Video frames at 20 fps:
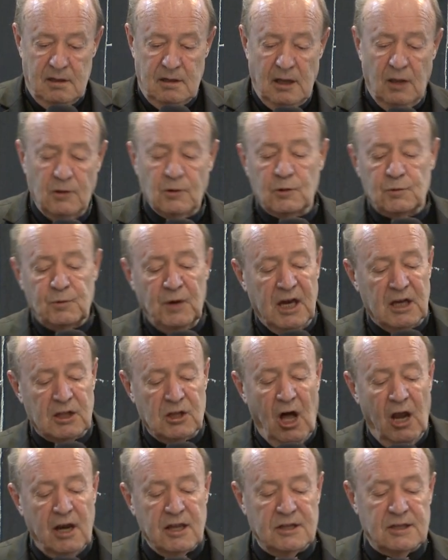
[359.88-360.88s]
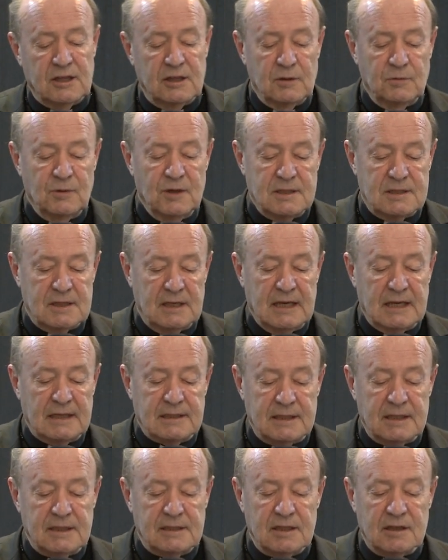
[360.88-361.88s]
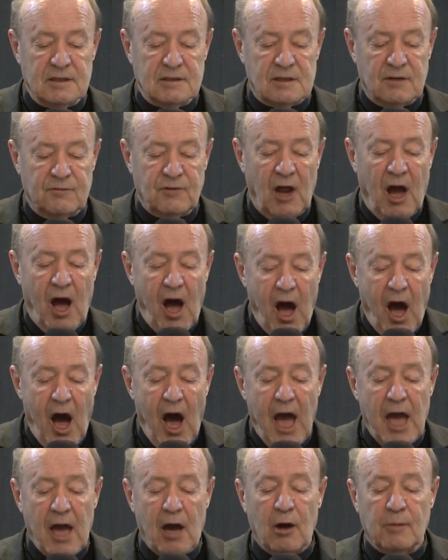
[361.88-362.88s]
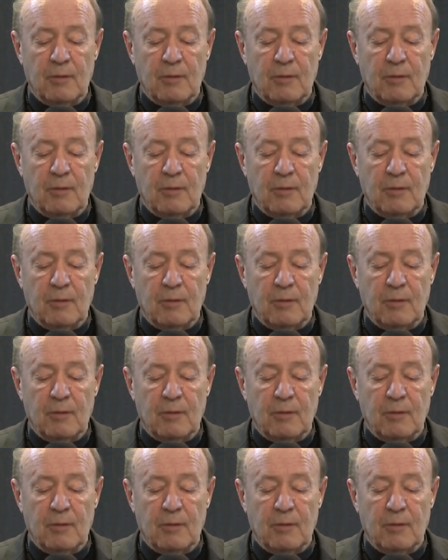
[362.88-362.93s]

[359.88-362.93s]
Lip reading: In other words, we acknowledge that there was an existence of a higher